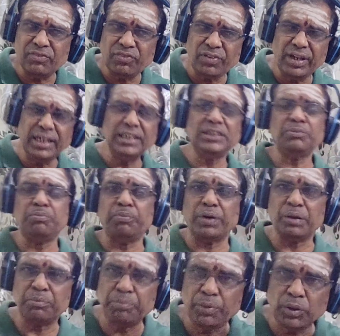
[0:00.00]
Fl is
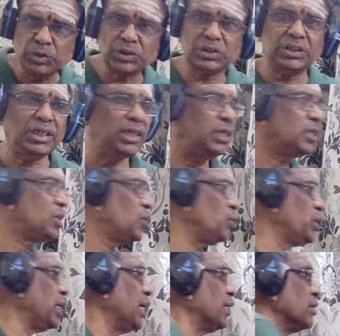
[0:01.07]
proportional
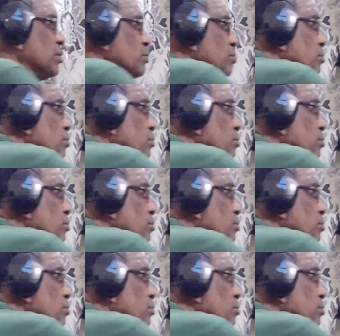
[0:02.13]
to N.